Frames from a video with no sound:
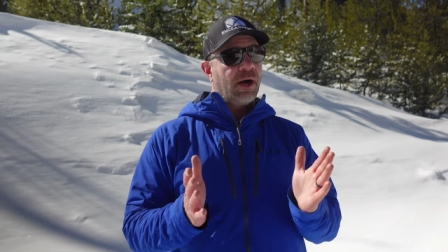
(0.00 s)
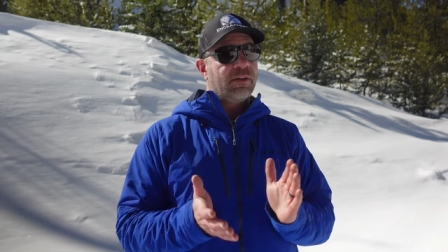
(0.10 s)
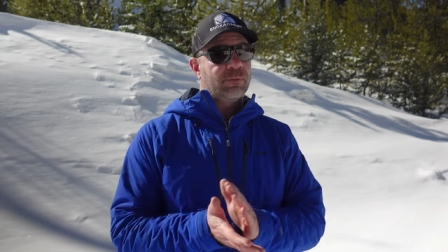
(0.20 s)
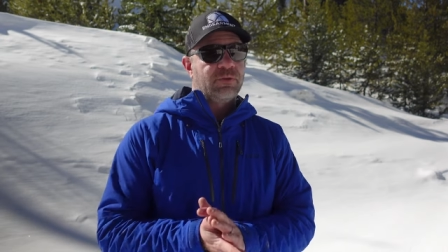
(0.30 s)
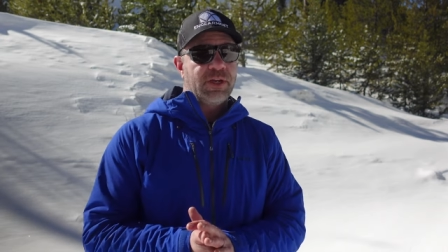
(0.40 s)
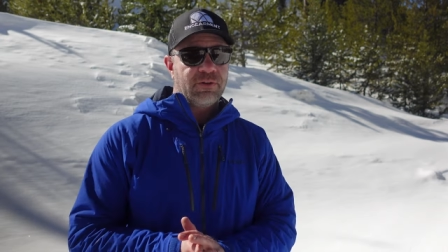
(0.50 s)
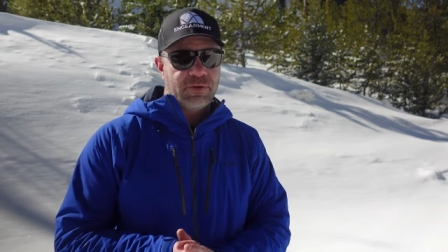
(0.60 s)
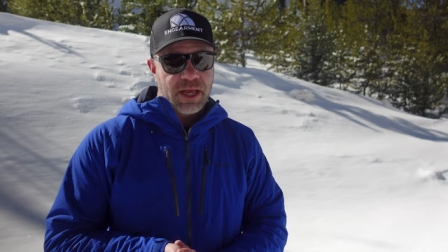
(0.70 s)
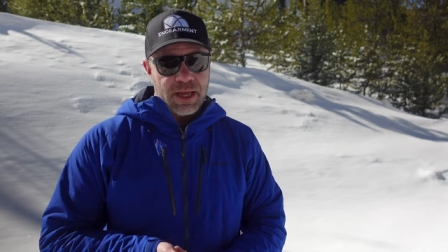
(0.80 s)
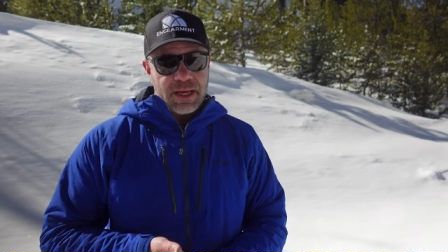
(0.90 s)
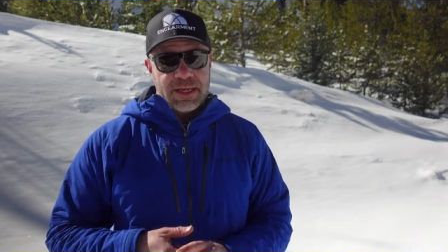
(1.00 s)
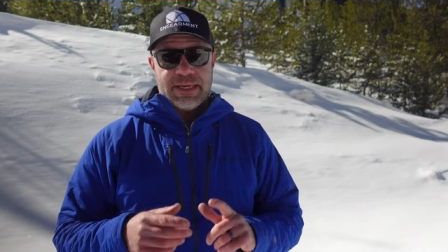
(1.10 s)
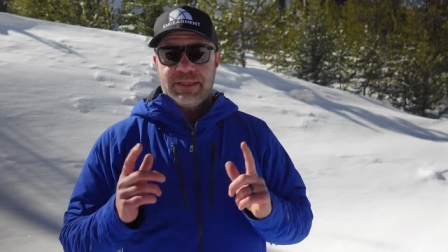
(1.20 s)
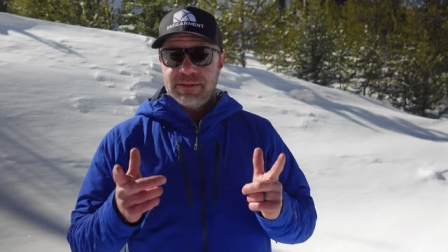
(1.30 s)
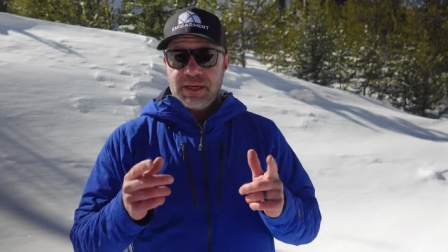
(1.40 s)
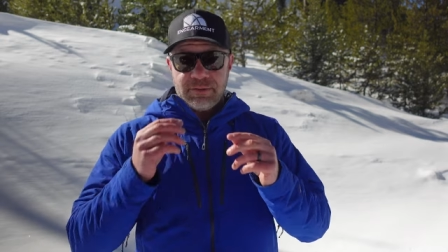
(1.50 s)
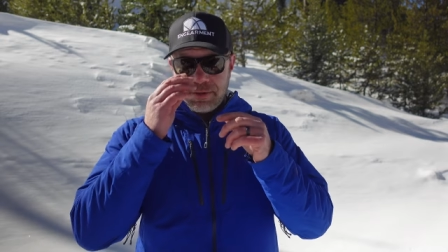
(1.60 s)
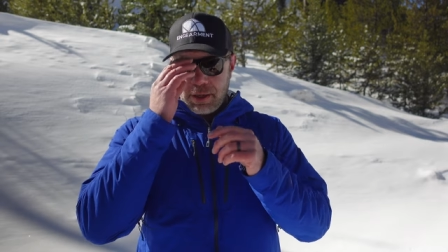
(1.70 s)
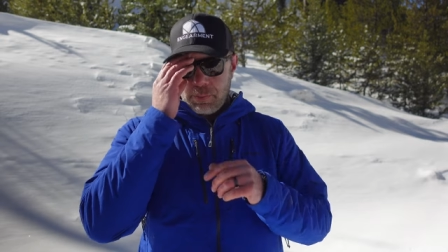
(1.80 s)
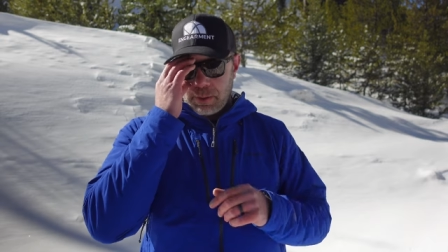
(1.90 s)
Awesome stuff. It does
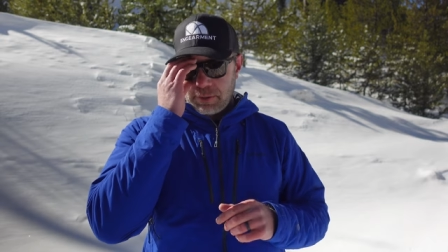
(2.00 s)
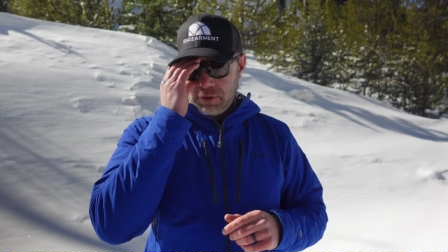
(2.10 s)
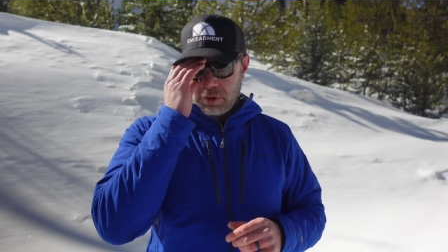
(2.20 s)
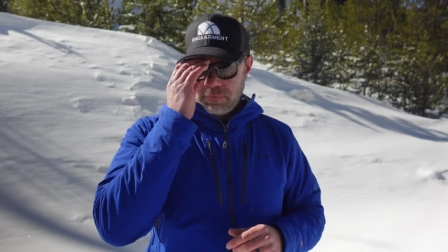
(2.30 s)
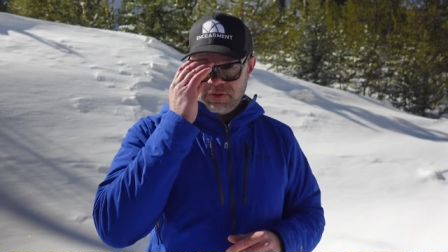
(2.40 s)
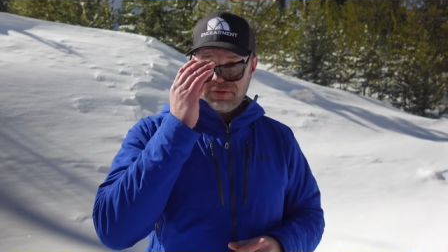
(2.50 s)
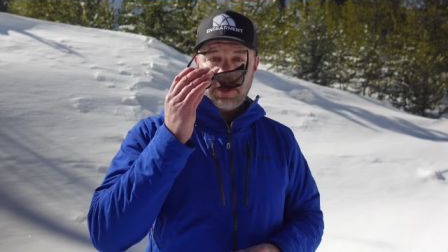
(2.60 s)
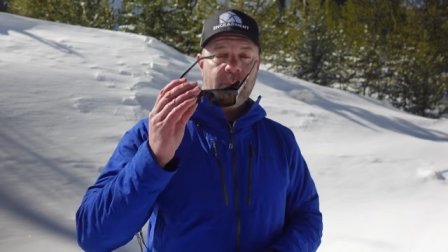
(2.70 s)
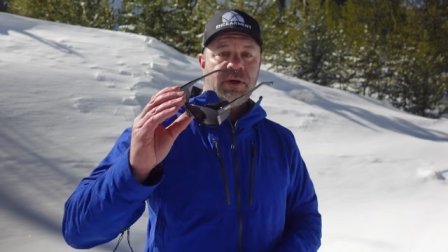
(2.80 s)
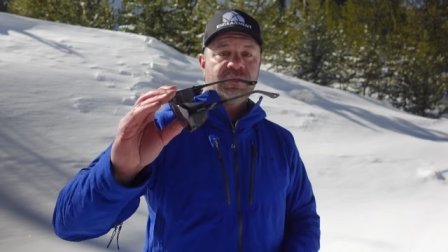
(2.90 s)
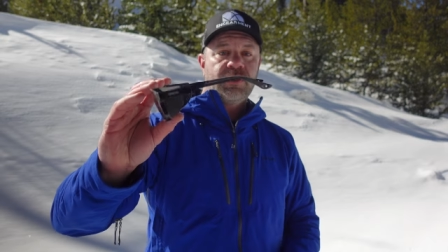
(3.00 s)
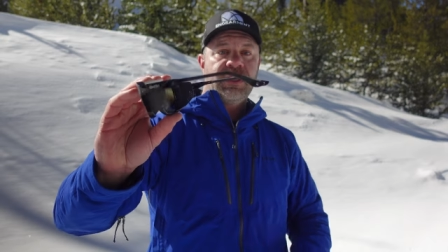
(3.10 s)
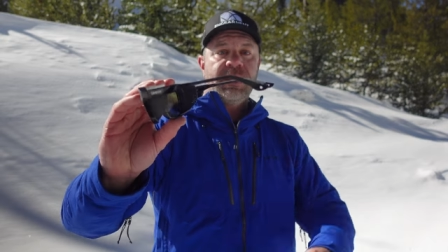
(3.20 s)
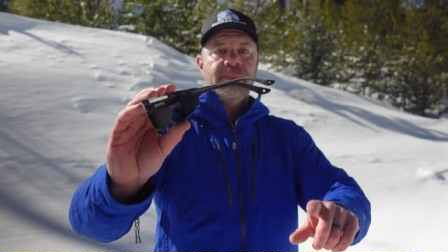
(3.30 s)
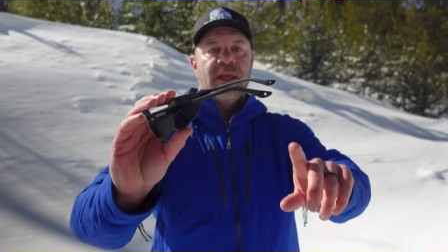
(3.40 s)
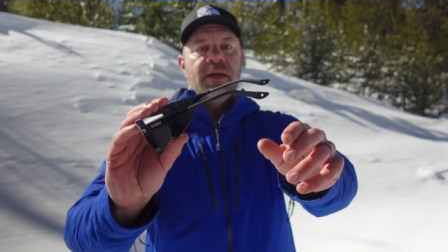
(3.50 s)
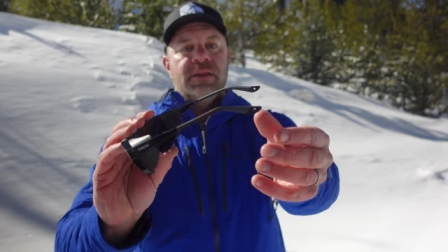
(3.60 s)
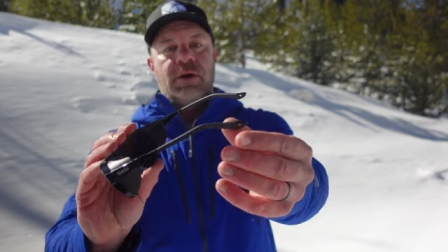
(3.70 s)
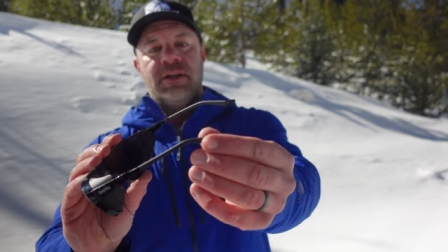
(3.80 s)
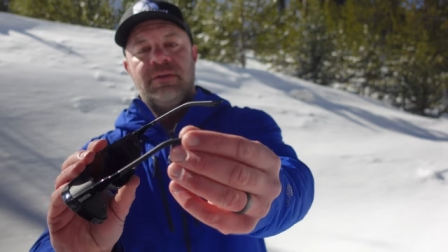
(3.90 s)
come, I'm not too sure if you saw, but I'll show you again.
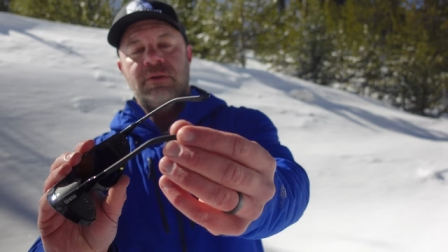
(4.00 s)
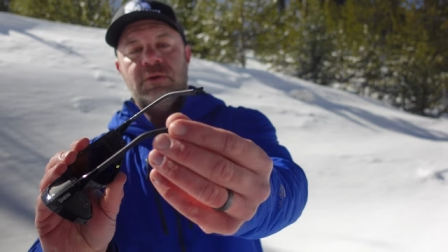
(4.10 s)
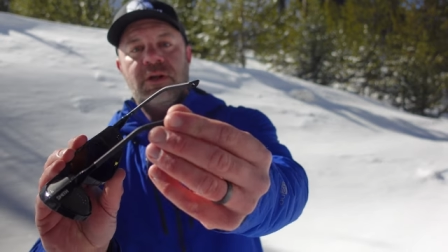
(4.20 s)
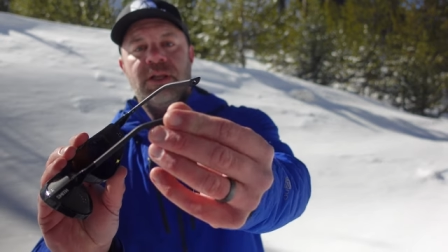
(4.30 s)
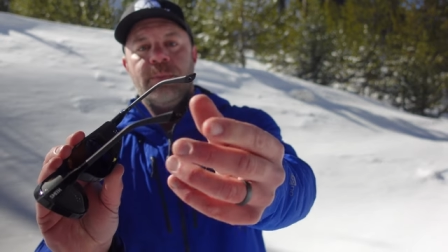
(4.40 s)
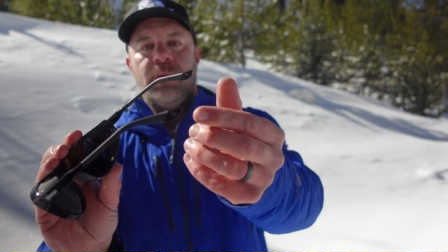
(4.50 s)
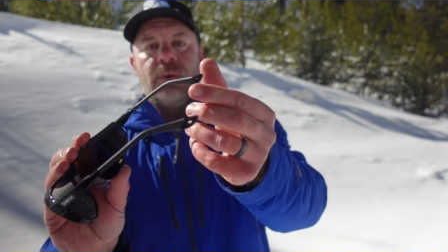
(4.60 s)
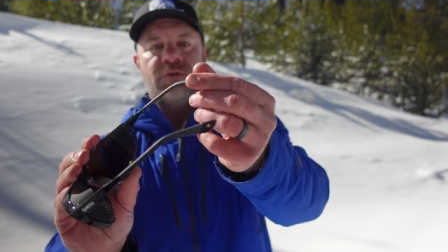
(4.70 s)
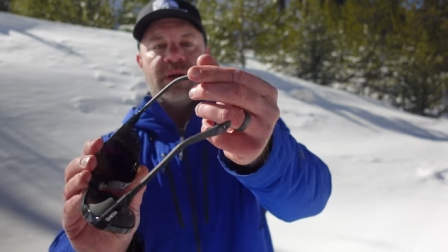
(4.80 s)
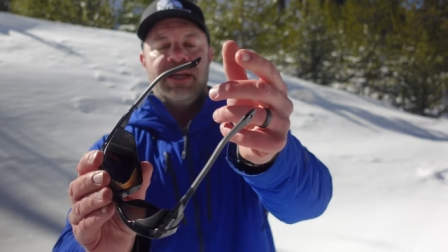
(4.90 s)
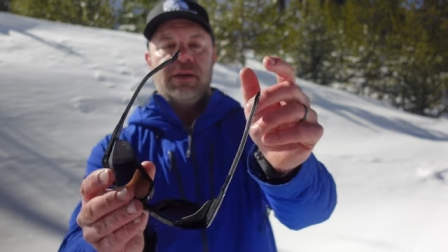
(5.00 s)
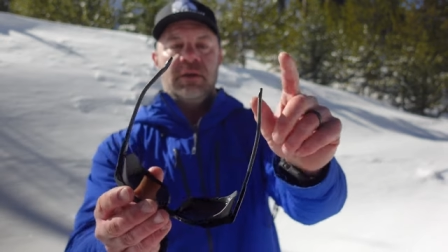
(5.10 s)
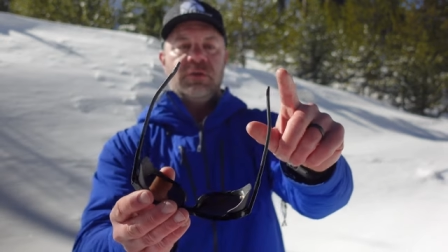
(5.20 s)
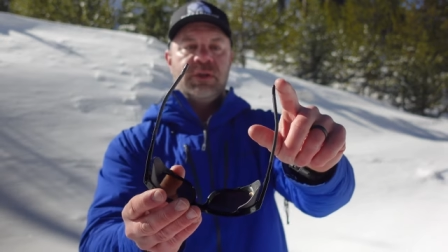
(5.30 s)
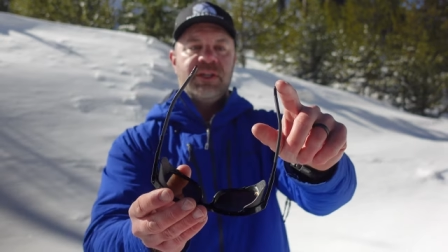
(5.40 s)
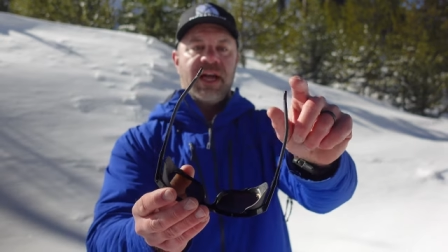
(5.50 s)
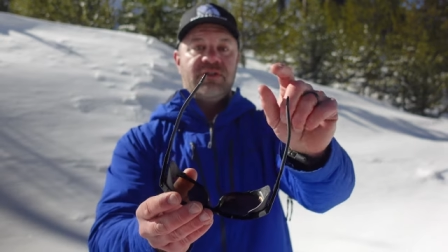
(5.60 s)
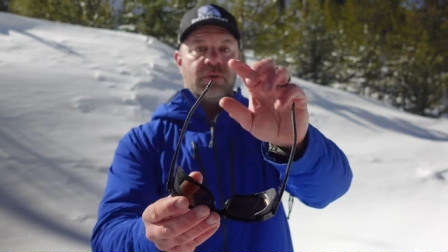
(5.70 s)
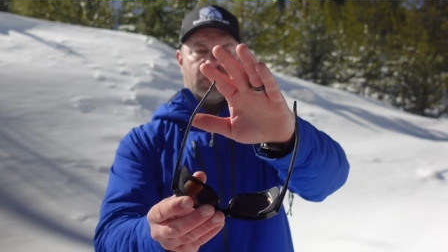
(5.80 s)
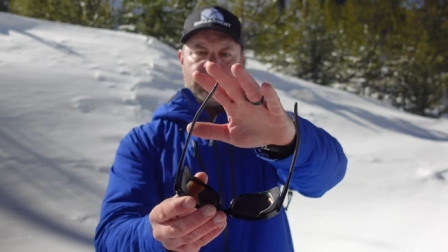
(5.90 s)
There are these little clip holes right here to
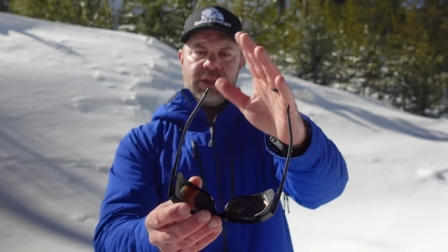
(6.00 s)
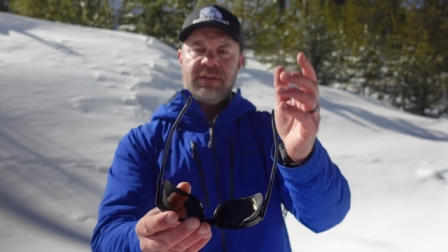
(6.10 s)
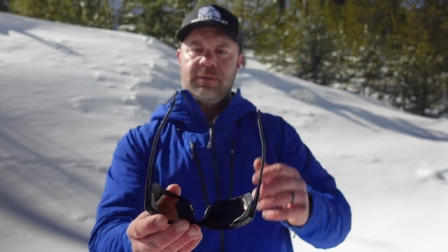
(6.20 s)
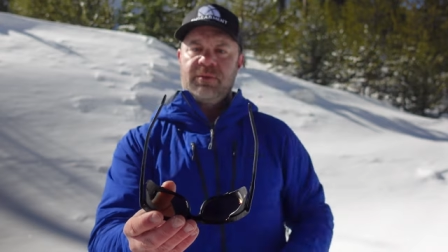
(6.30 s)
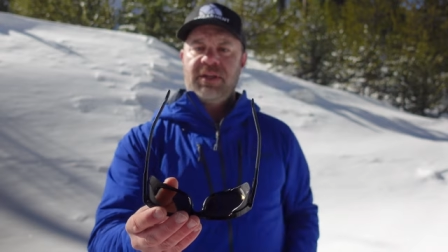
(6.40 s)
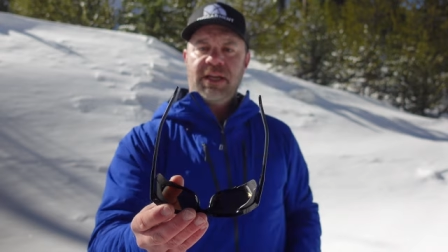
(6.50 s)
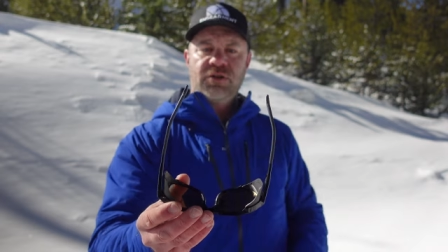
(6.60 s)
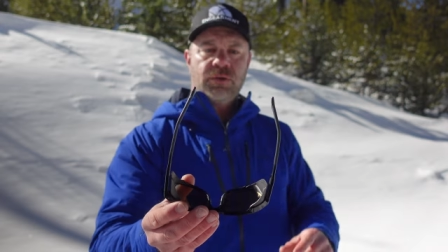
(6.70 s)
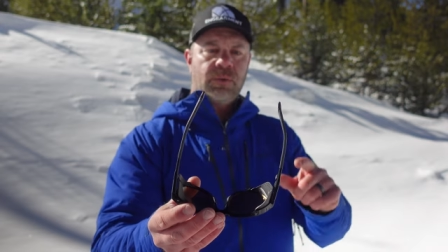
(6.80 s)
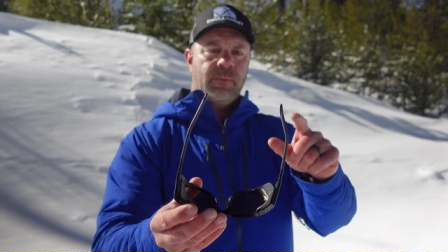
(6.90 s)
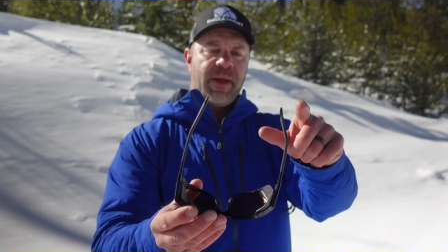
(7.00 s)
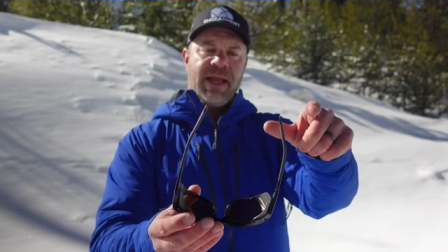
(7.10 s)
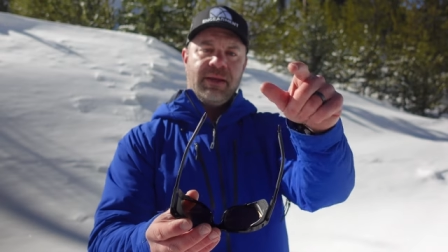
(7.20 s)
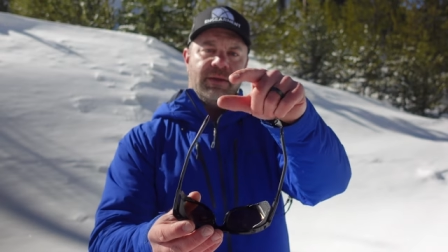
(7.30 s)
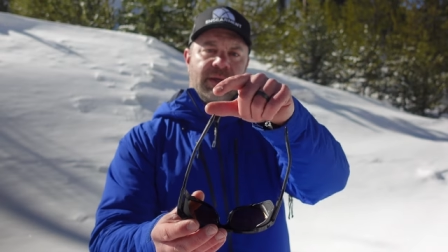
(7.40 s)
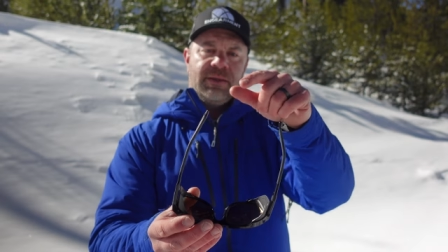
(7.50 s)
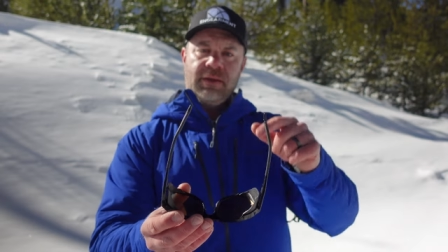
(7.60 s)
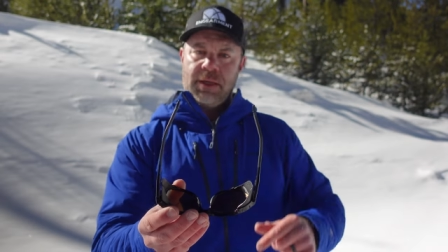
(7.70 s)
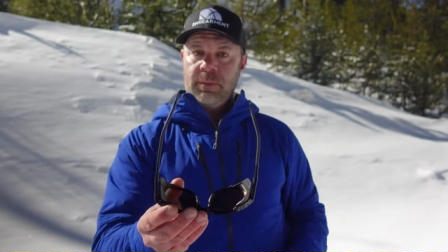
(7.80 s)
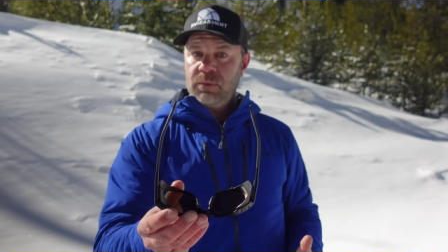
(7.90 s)
attach a really substantial band that
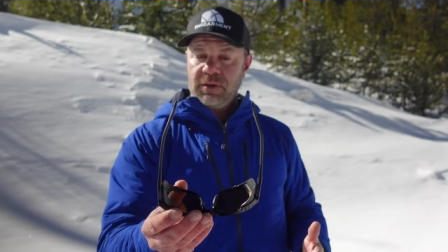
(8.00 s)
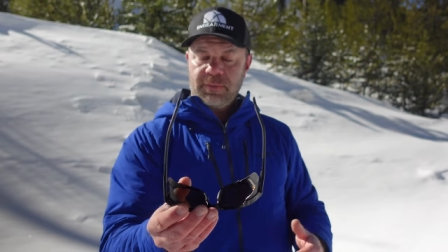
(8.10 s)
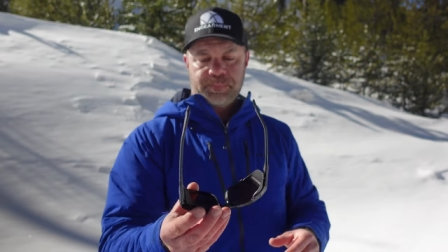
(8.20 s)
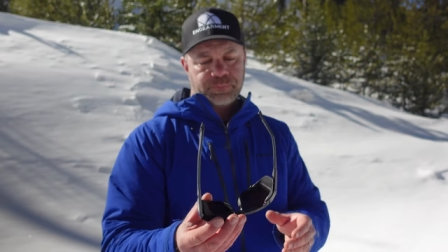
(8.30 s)
it comes with.